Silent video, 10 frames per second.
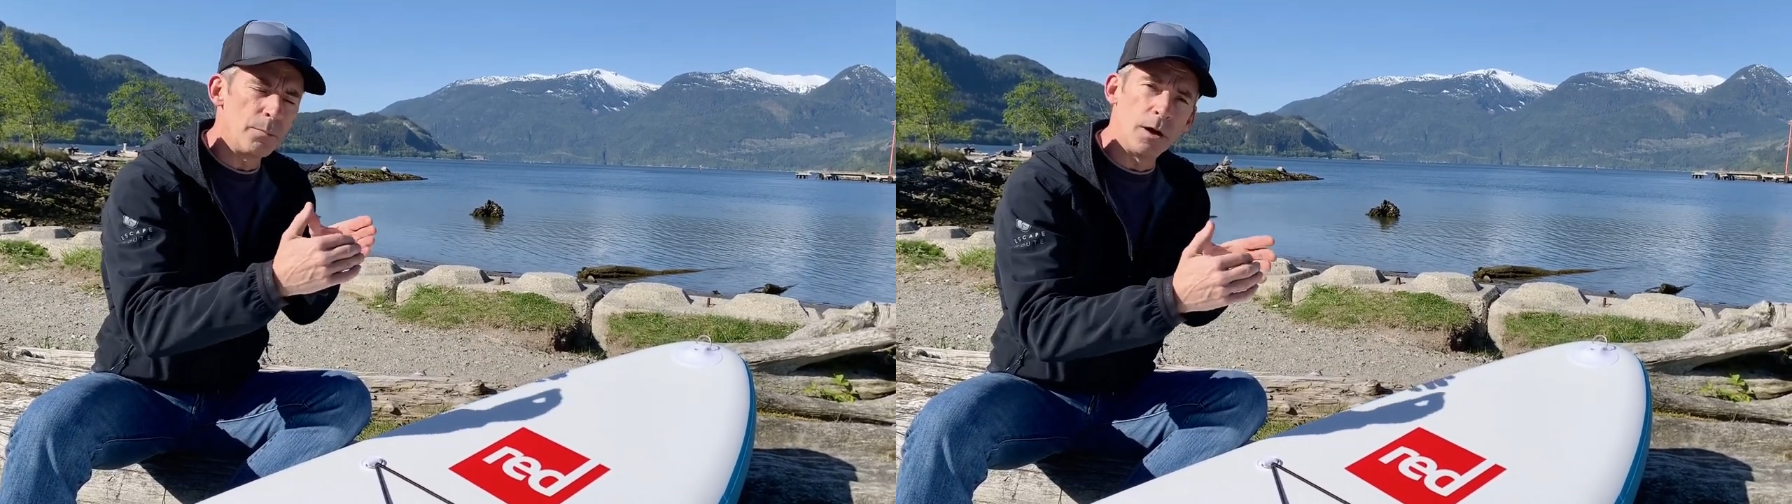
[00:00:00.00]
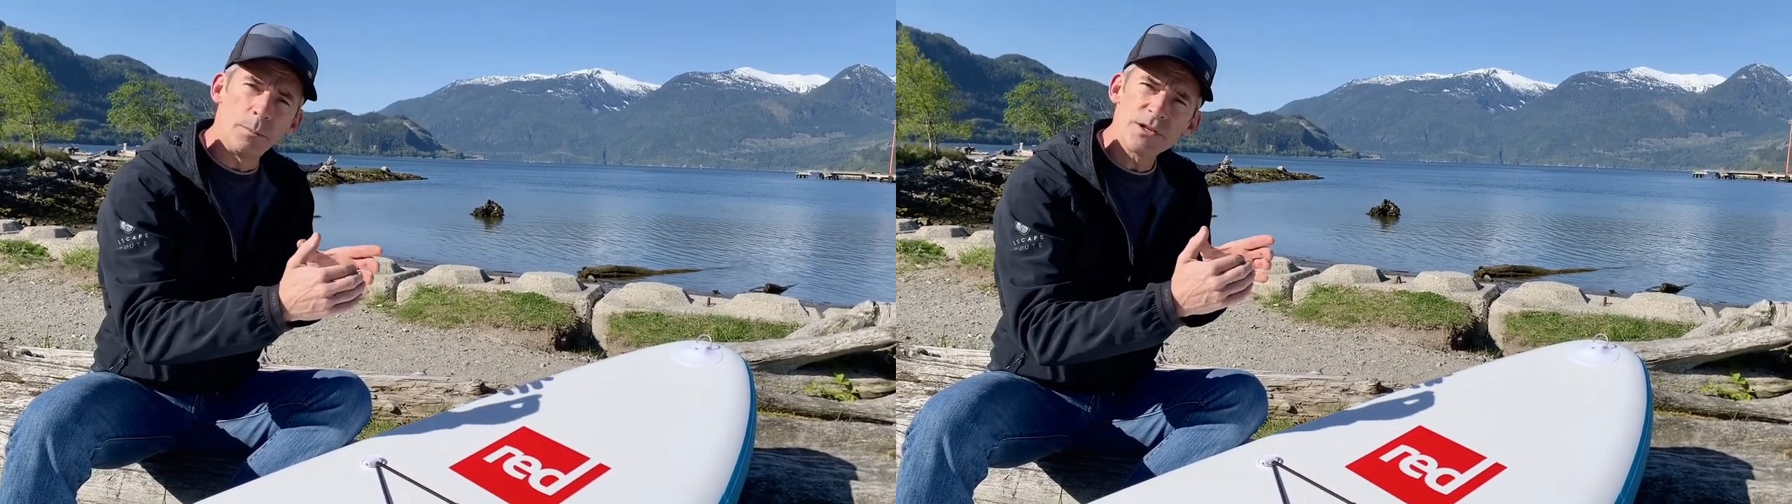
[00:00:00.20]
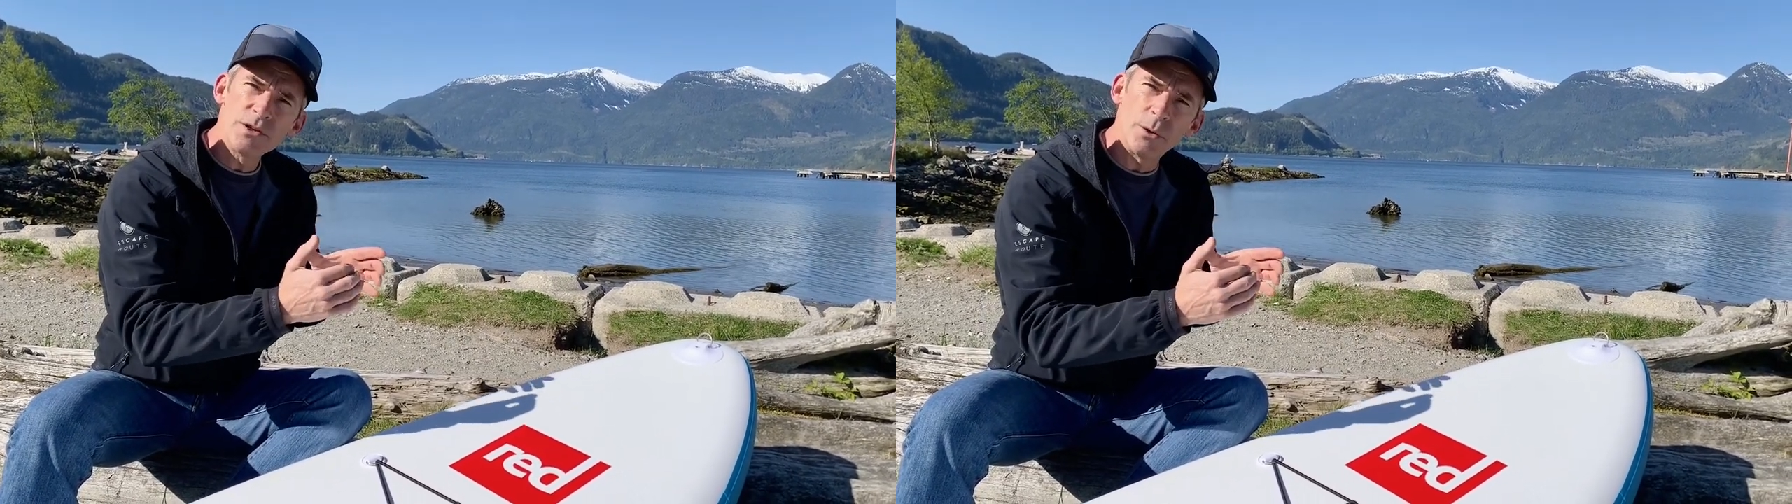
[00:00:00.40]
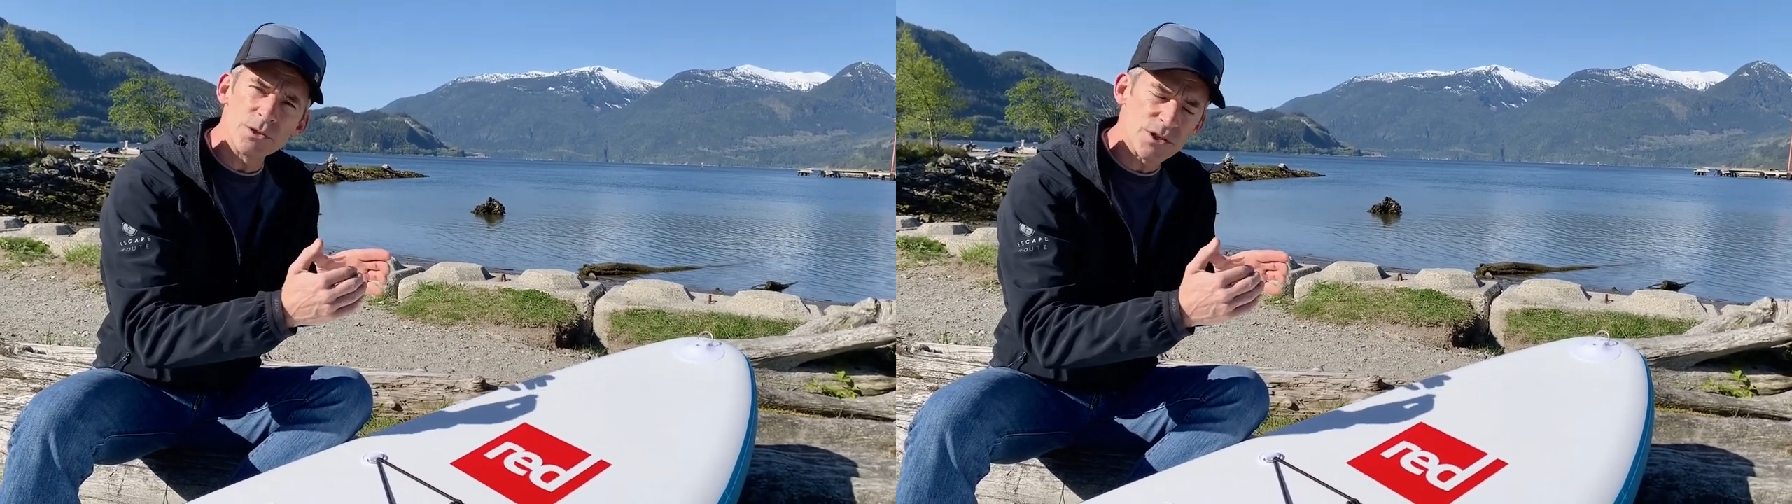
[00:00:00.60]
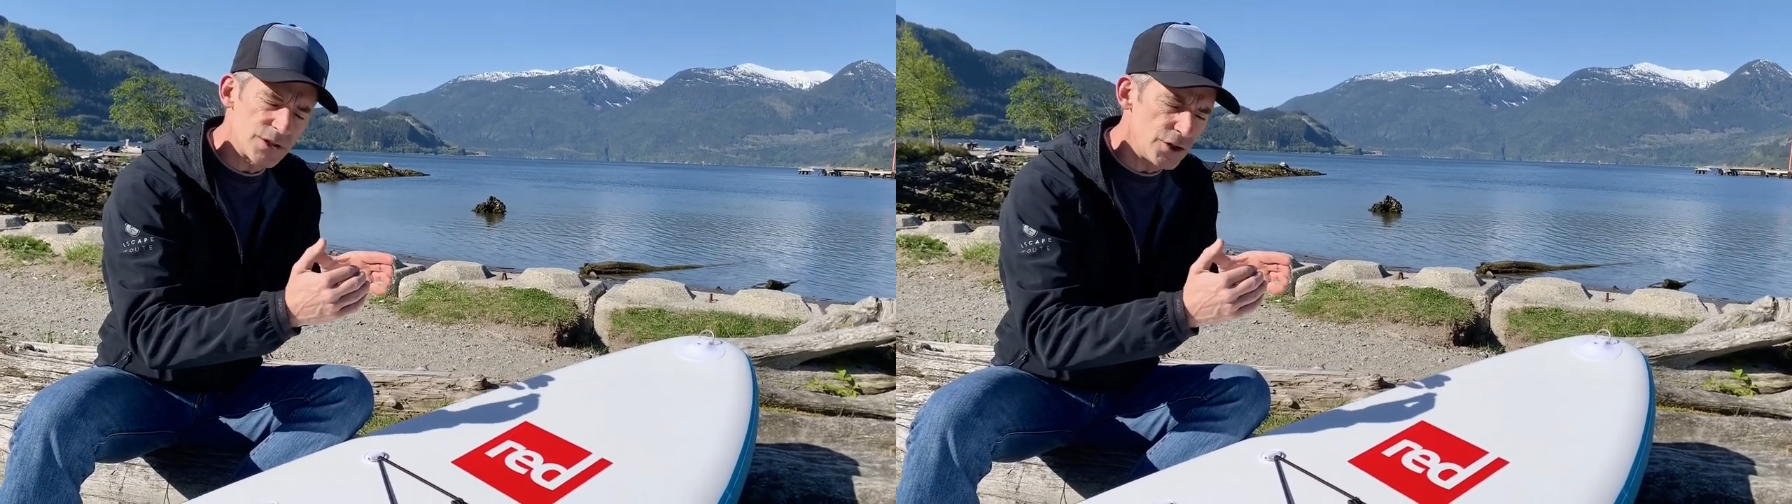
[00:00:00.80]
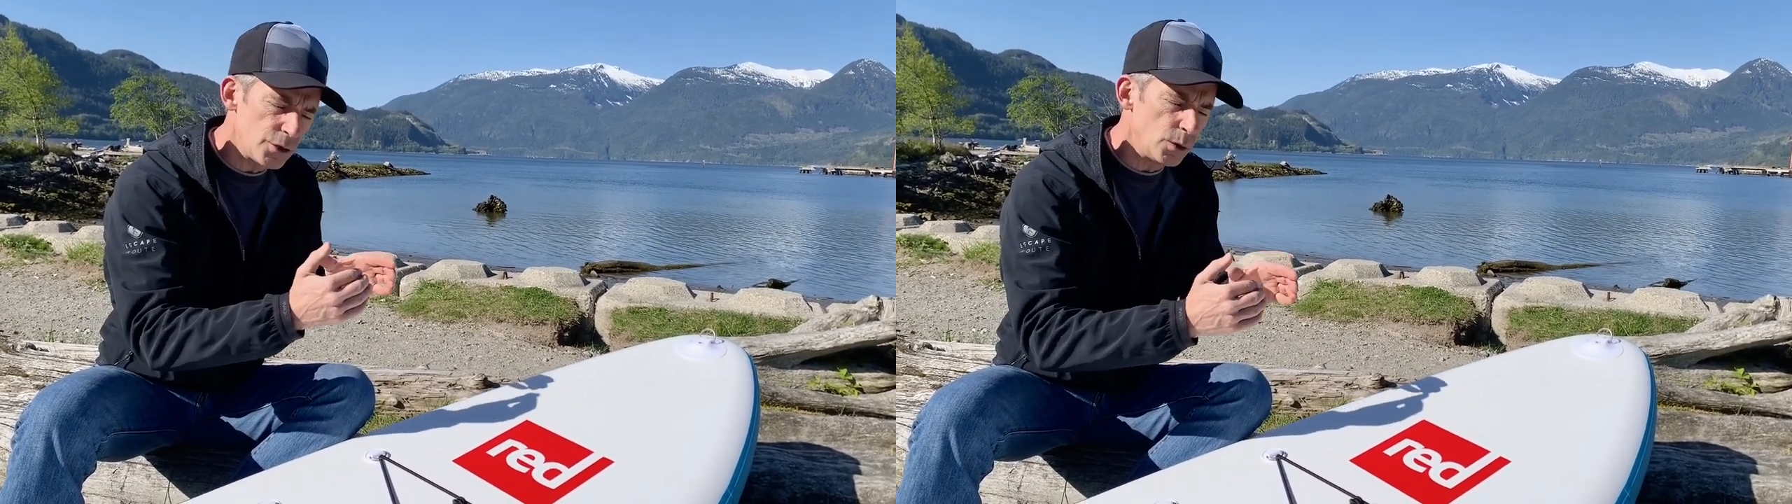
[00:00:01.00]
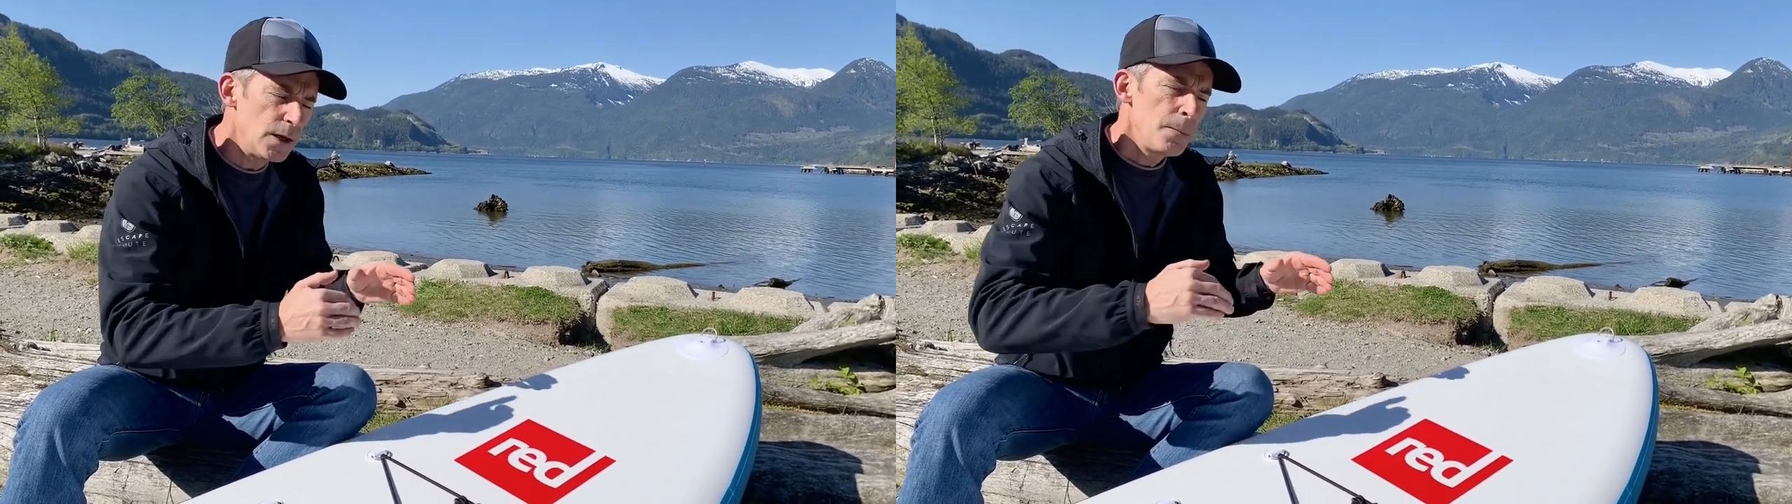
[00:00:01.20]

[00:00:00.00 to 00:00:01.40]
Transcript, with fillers: bulbous noses do.